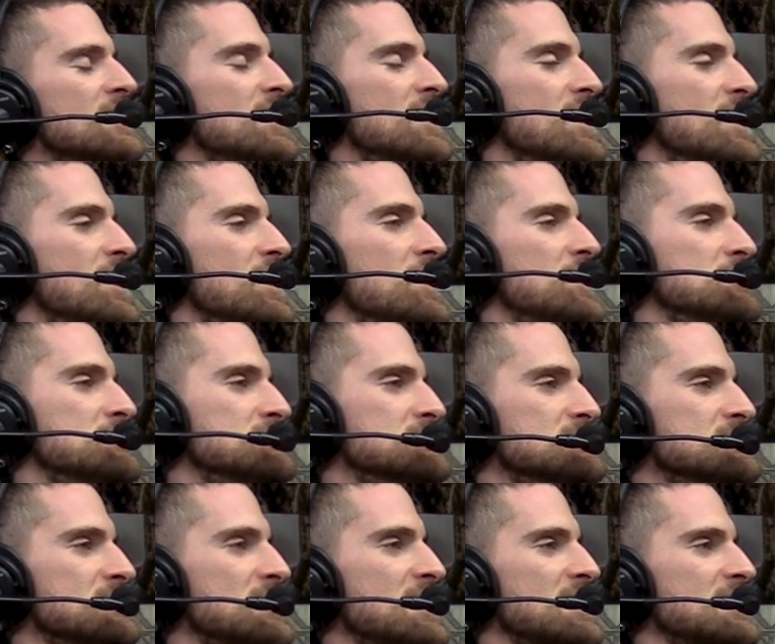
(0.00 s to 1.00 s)

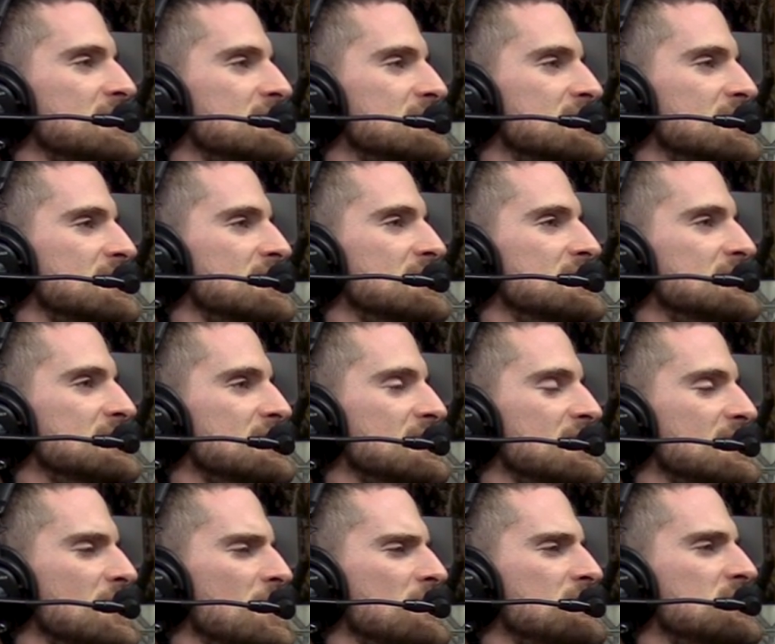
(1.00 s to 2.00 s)
Um, and uh,
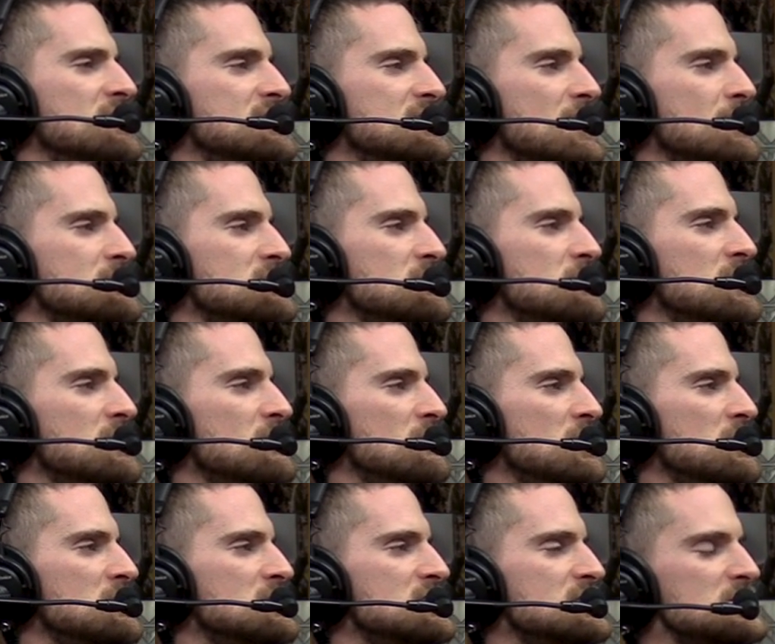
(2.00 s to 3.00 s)
and oftentimes, I mean,
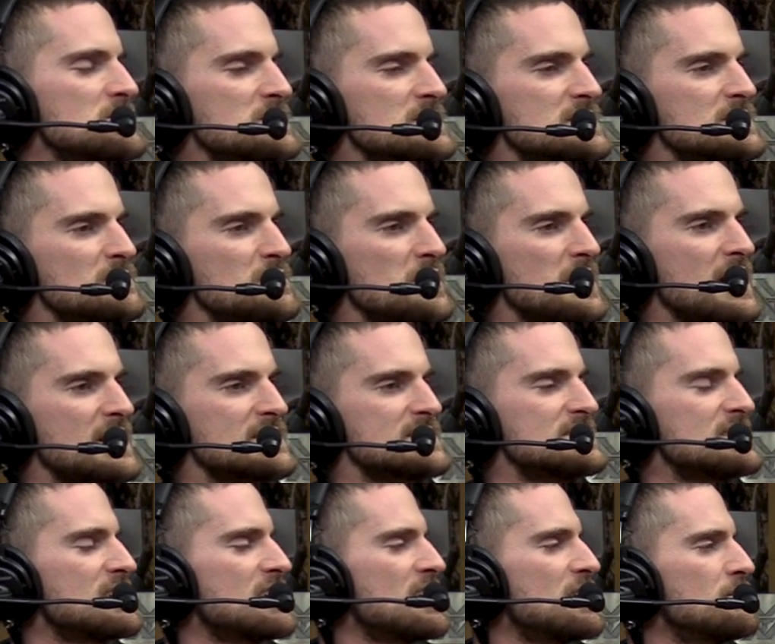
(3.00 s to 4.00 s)
we were just doing some
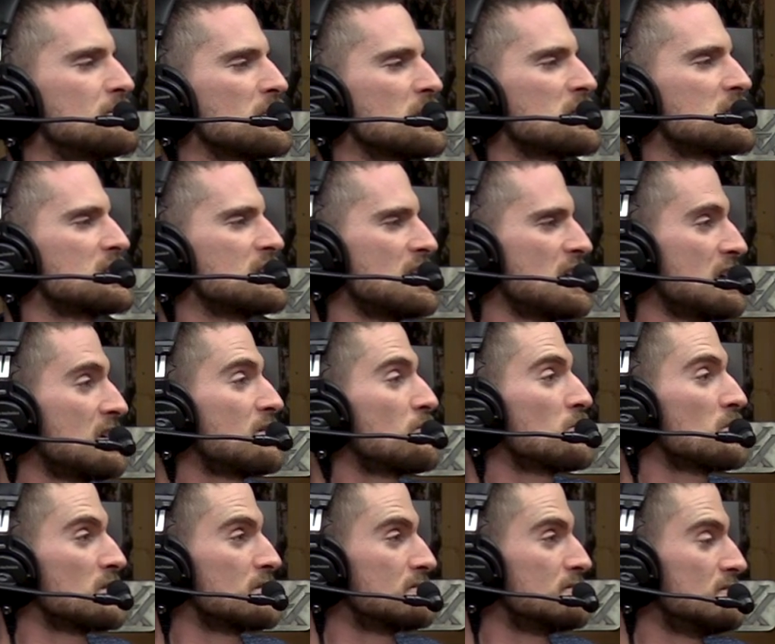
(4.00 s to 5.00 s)
practicing out. Mark and I
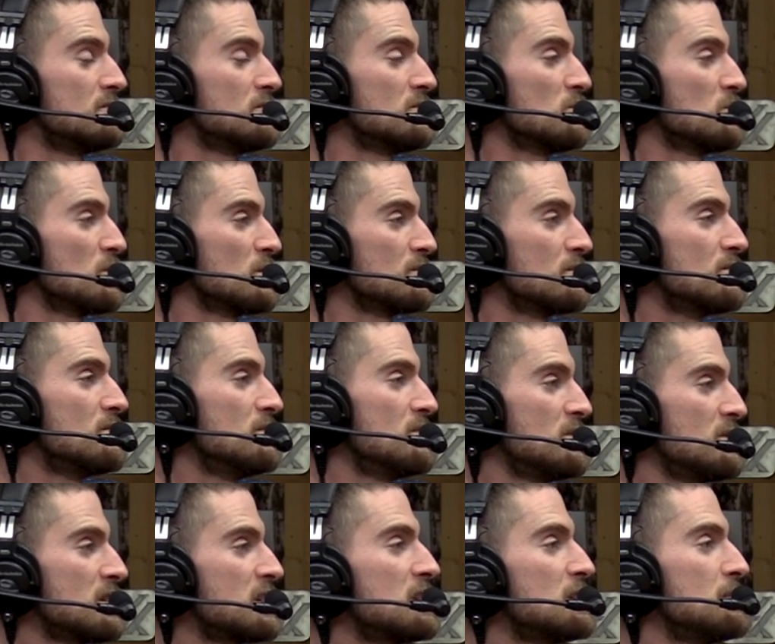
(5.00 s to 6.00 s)
were were
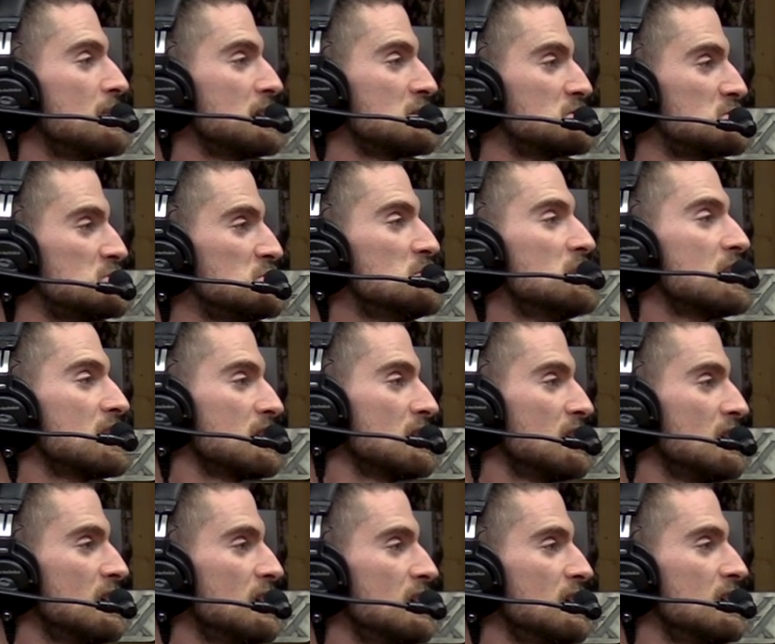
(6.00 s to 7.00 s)
thinking about shooting.
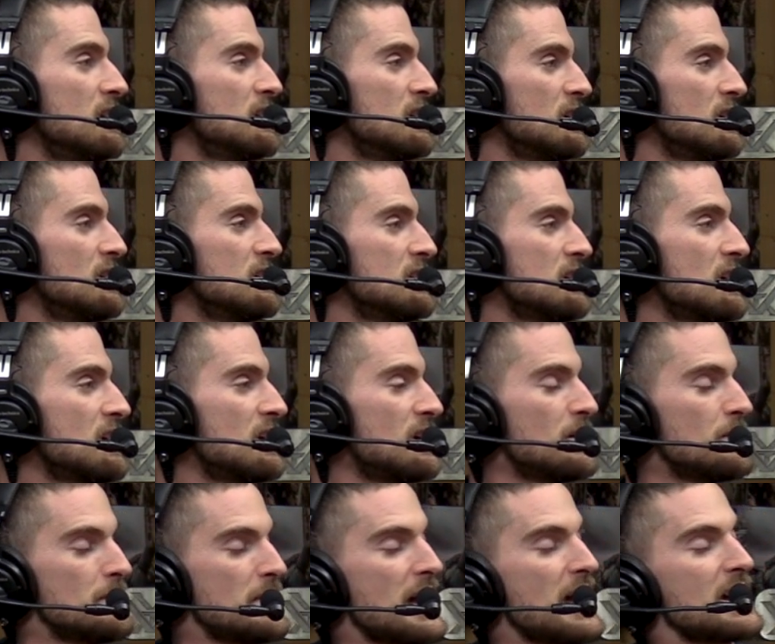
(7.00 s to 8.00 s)
Oh yeah, uh, yeah,
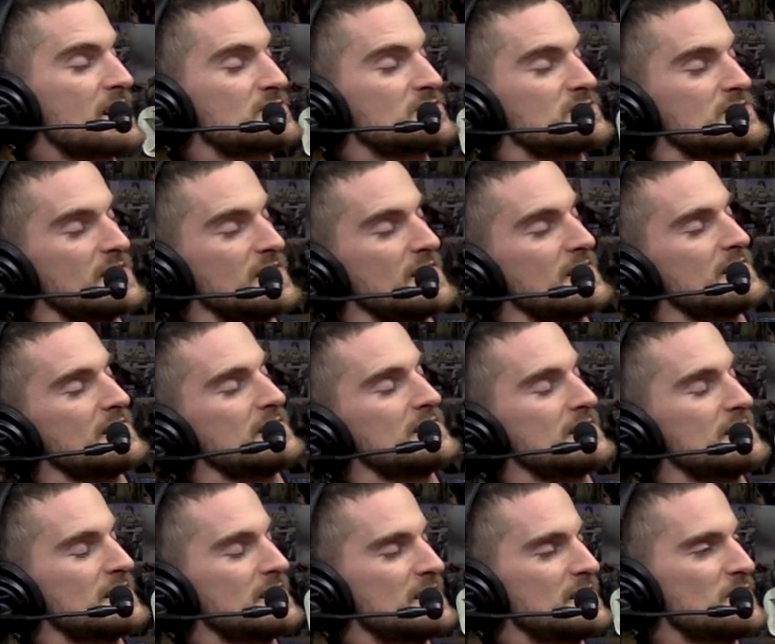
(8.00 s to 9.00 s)
a match and
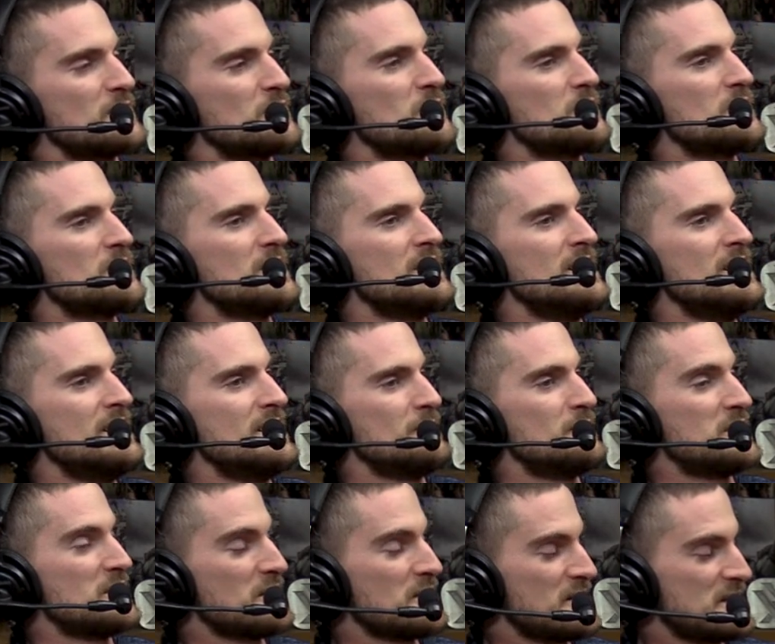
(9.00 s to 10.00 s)
uh, PRS match.
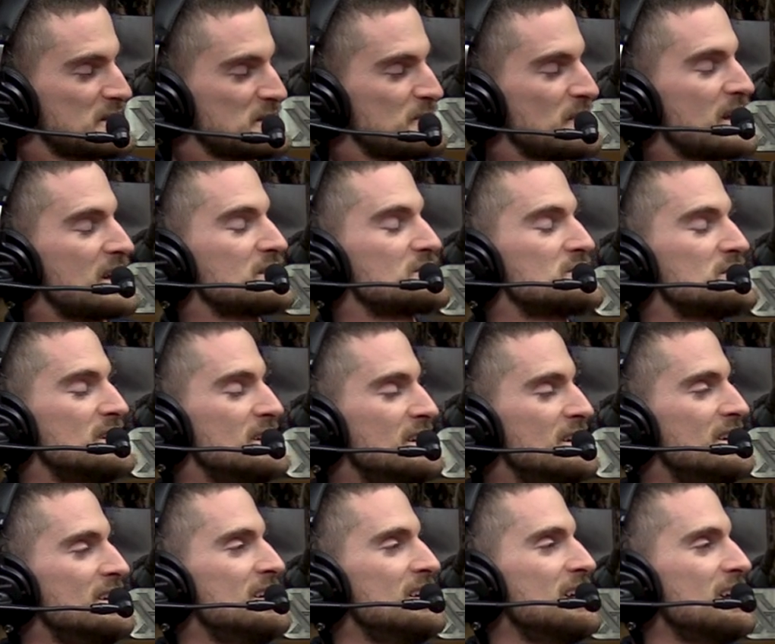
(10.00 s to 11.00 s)
PRS match.
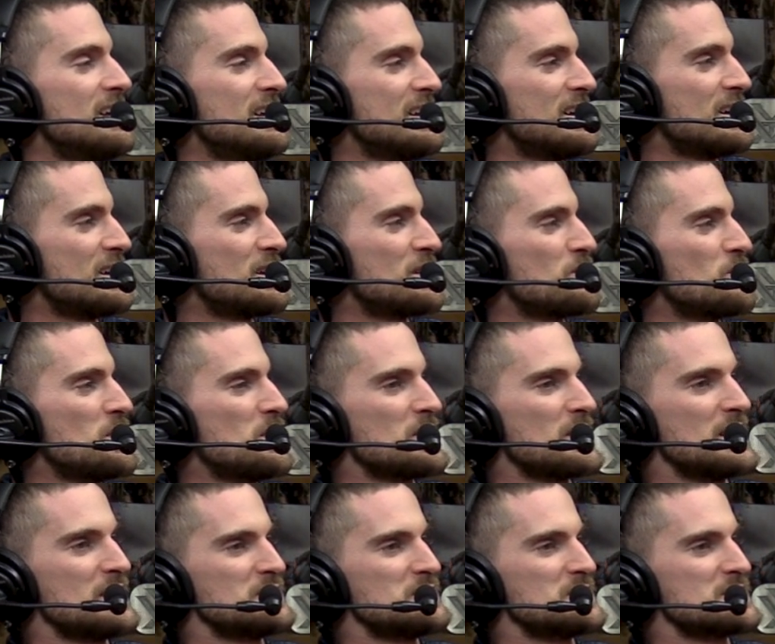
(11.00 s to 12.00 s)
Nice. And we
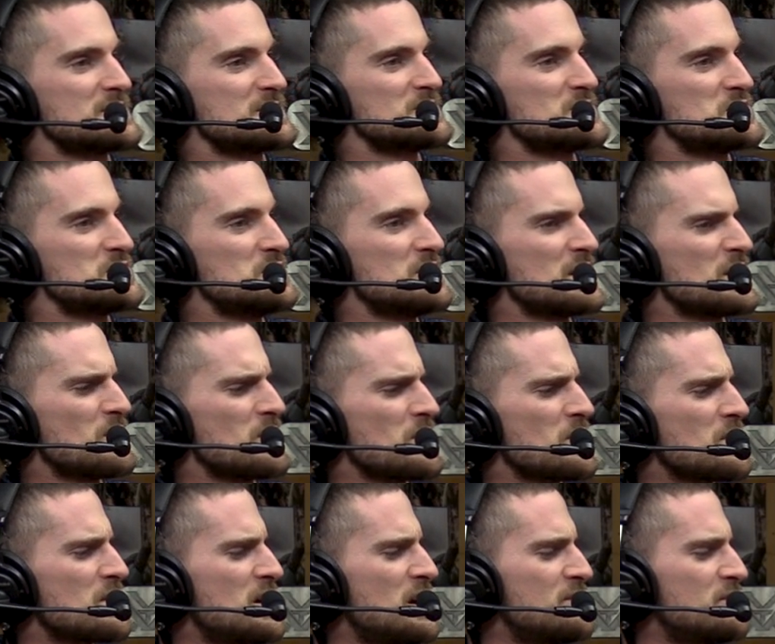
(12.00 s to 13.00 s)
were out doing some shooting, and we
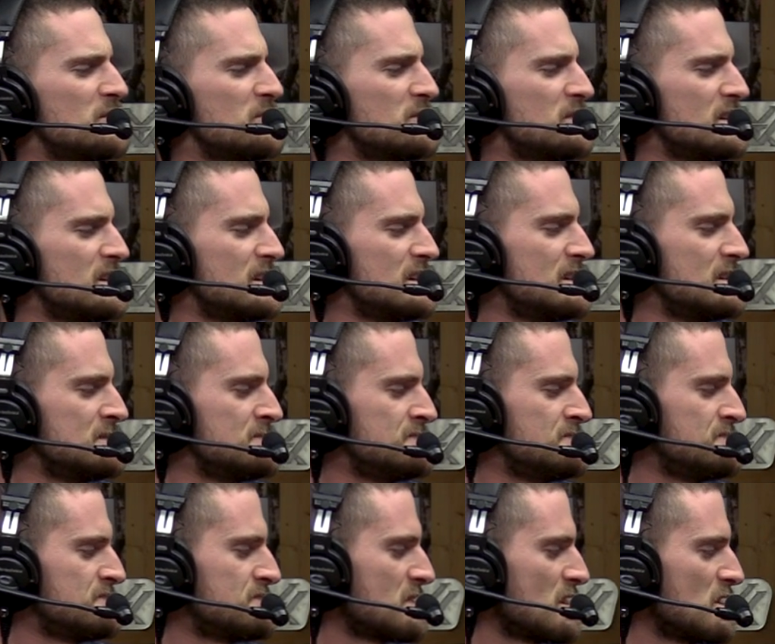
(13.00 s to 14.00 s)
were off of uh,
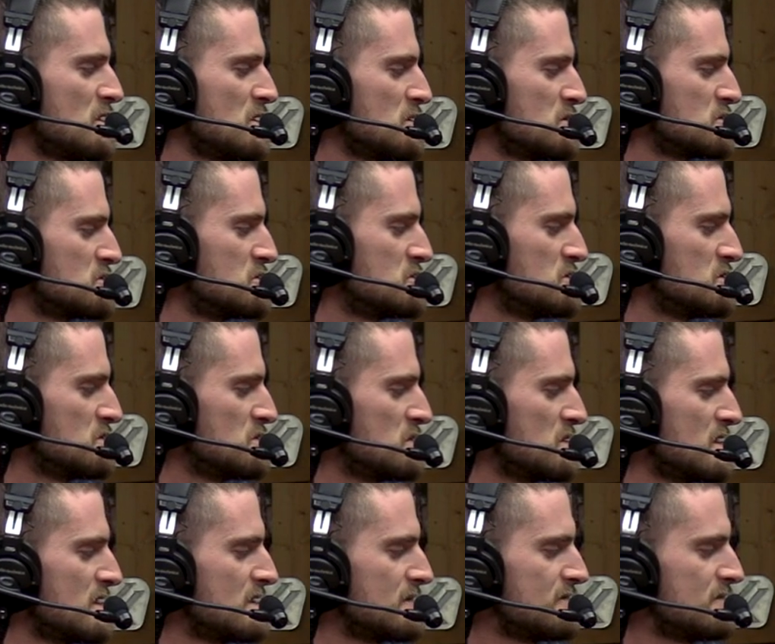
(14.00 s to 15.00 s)
oh shoot,
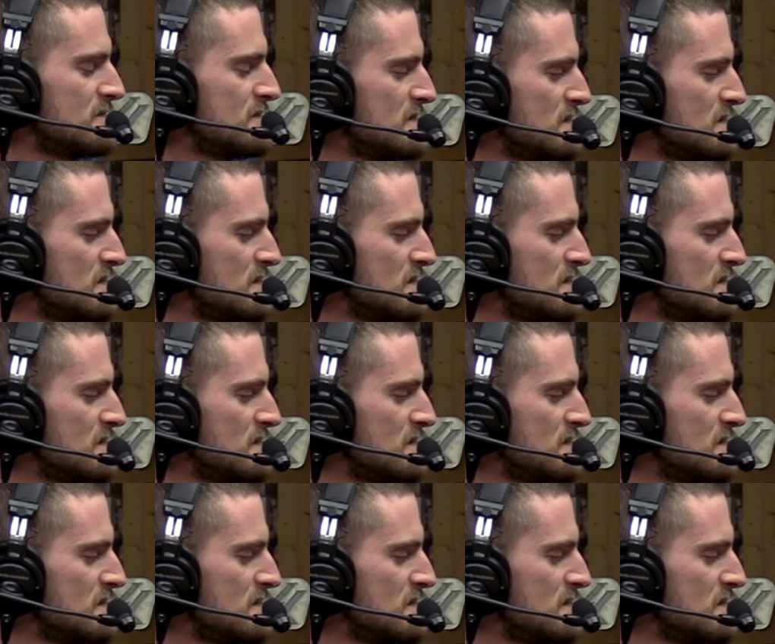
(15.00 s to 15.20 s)
what are they?